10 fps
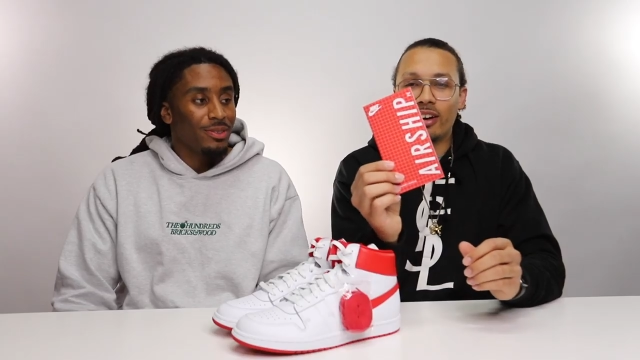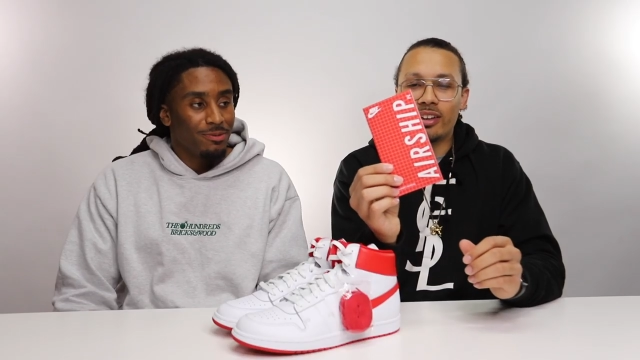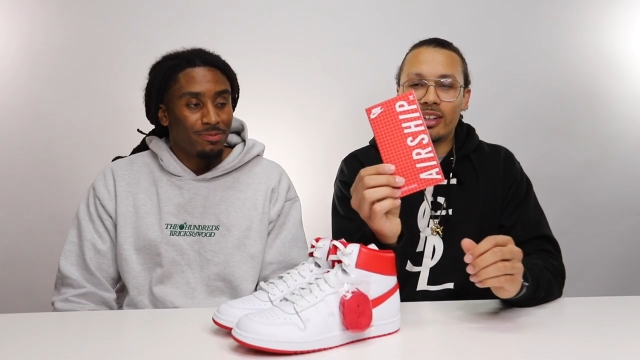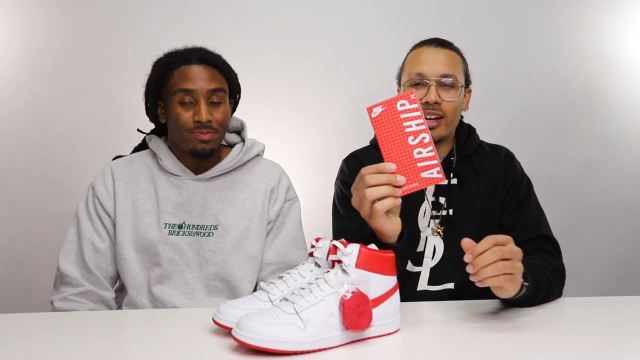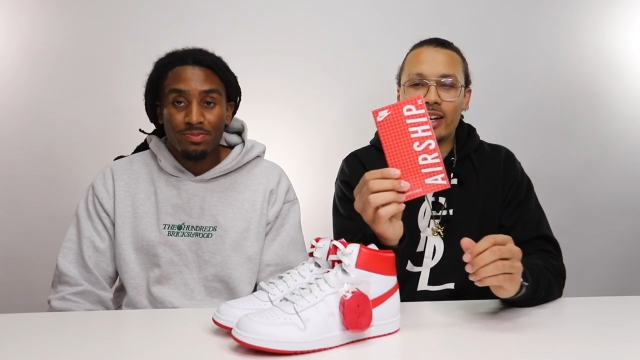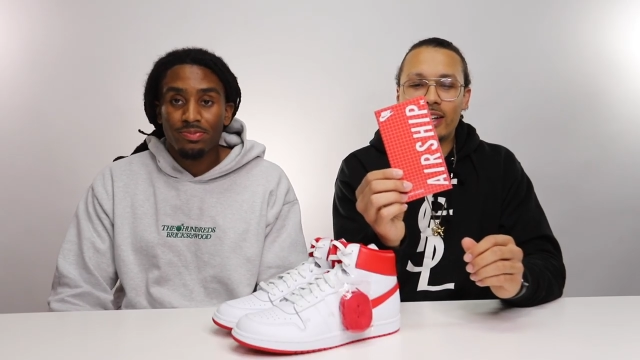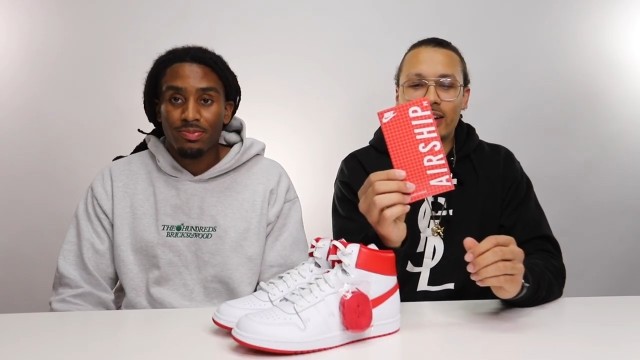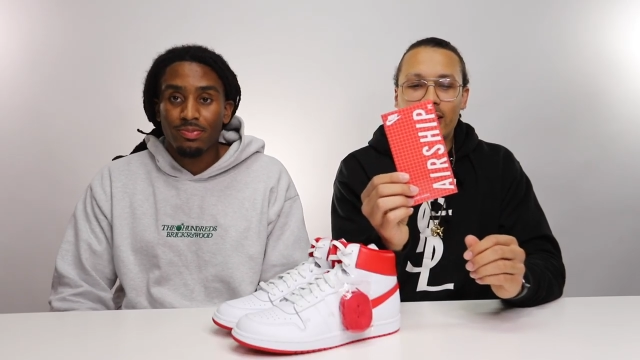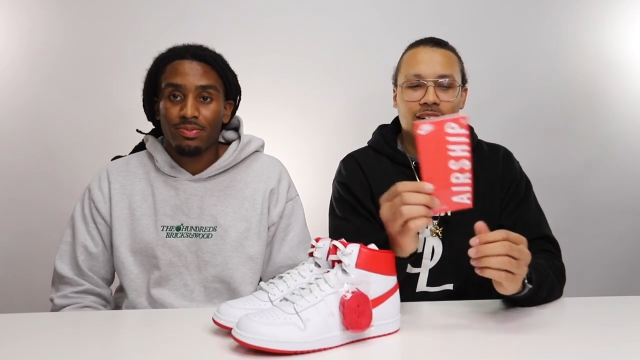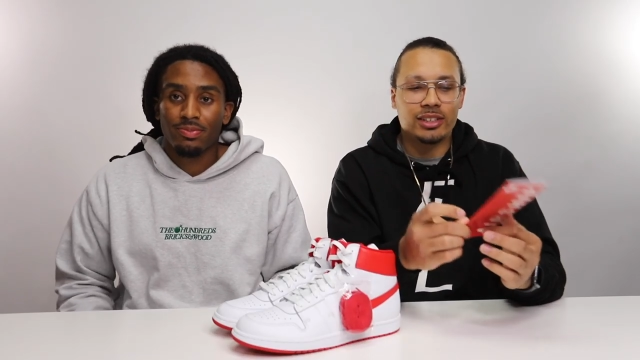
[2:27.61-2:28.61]
Speaker 1: on the
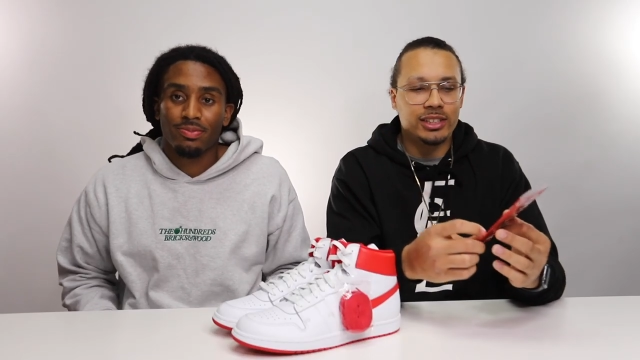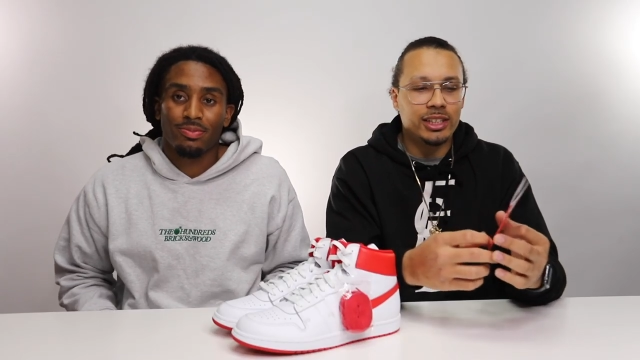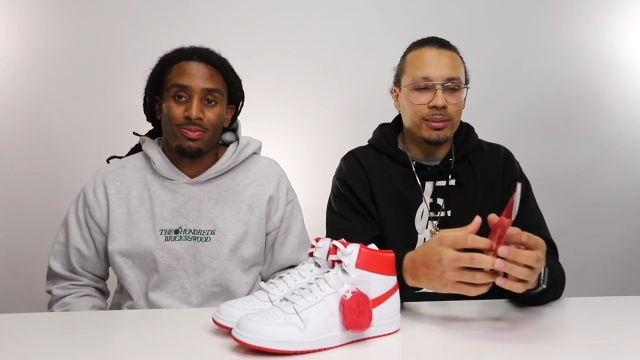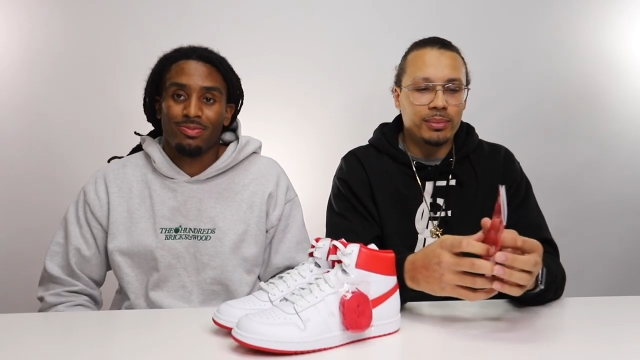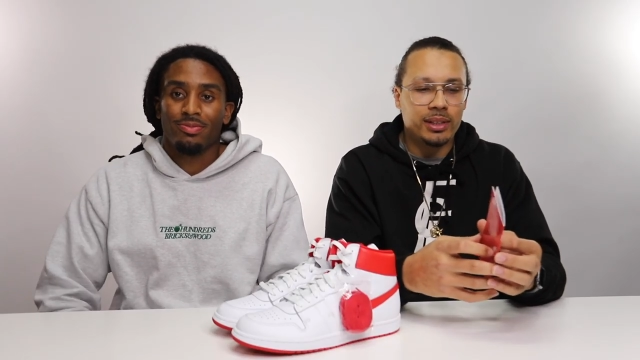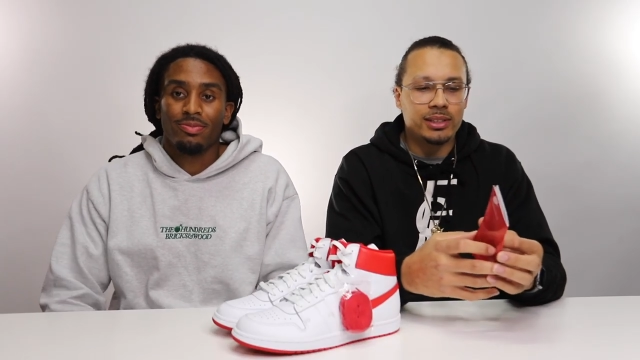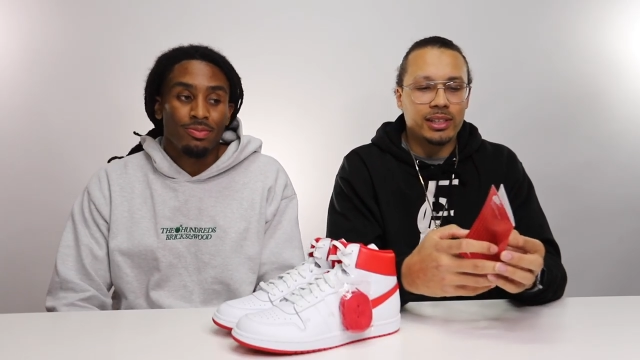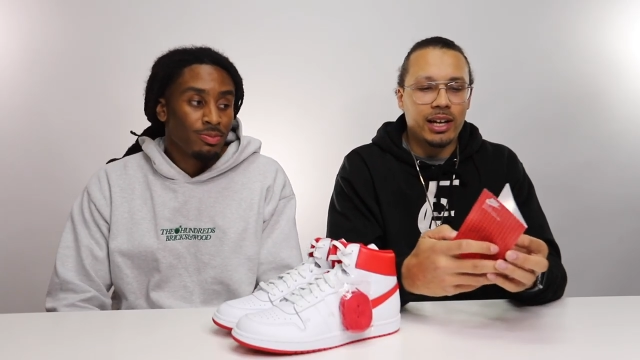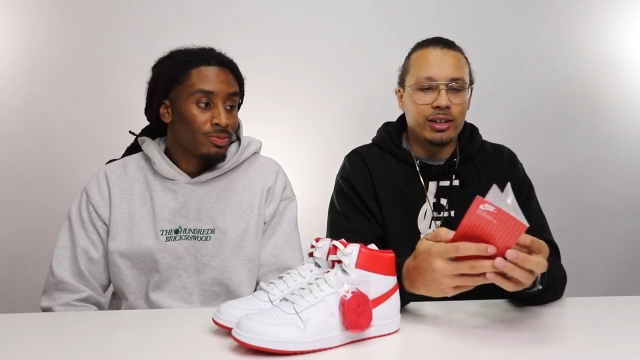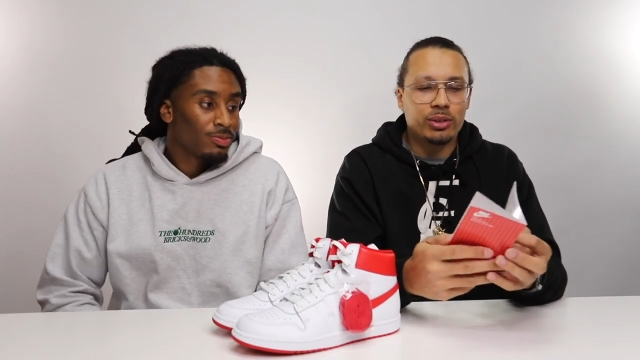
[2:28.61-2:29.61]
Nike Airship, this is
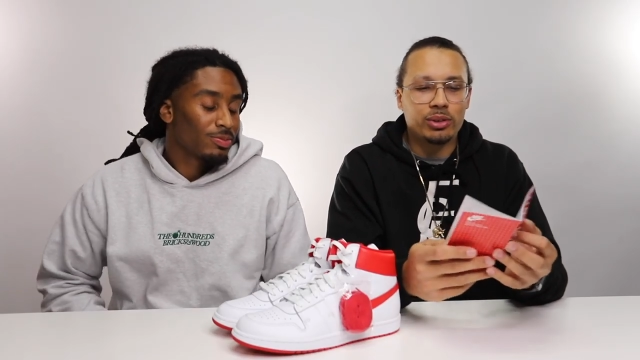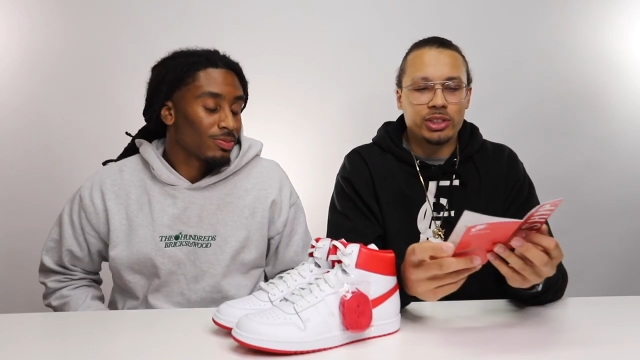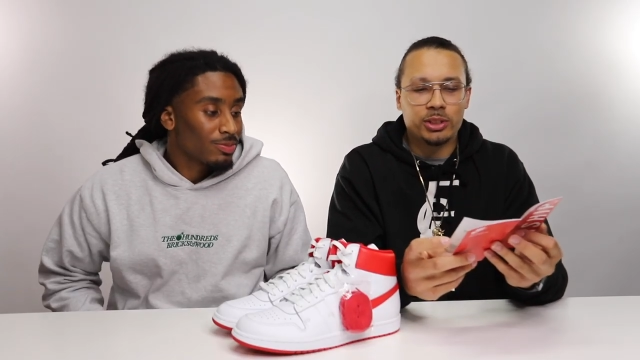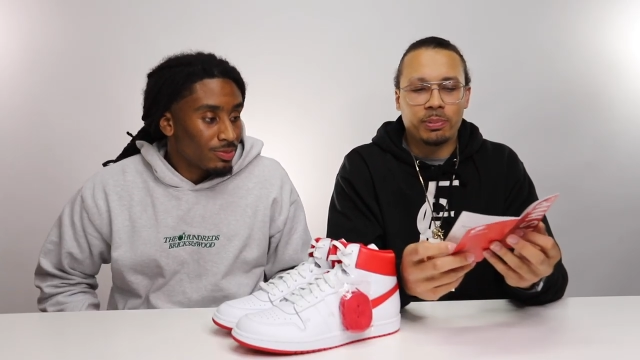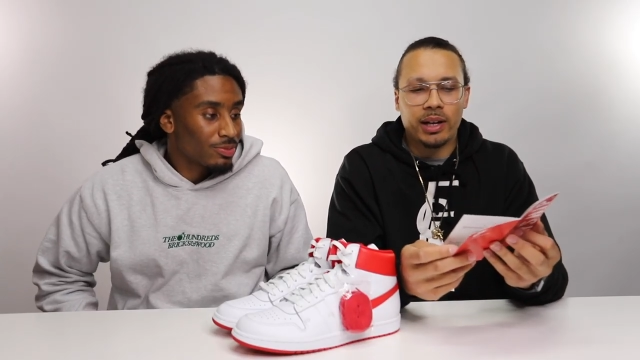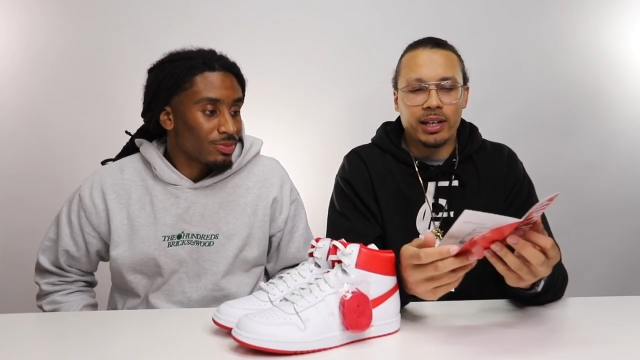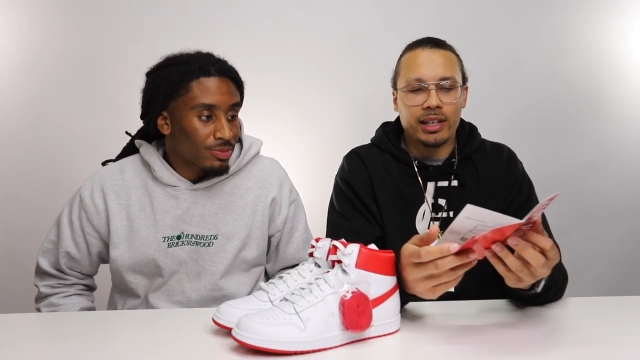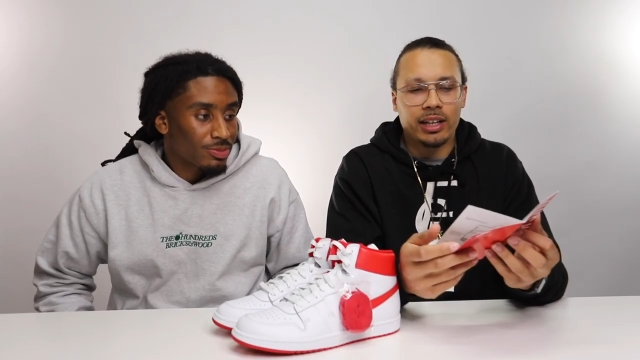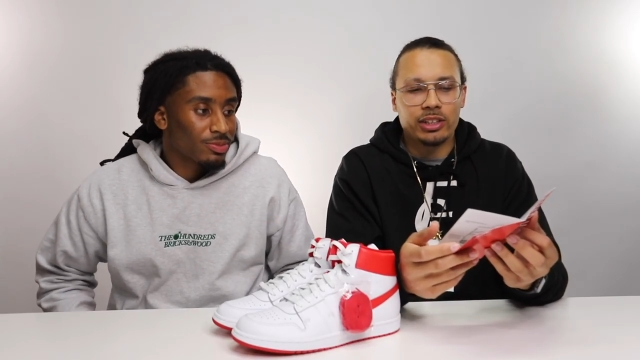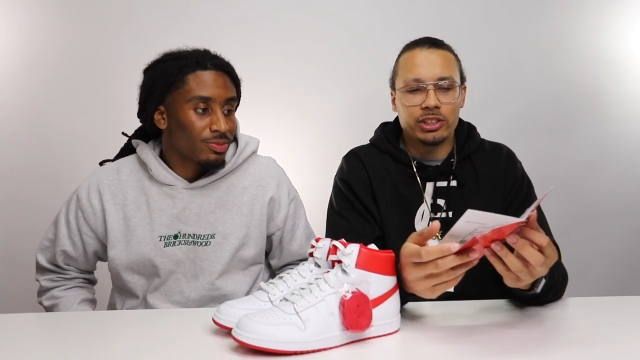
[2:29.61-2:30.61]
kind of cool just breaking down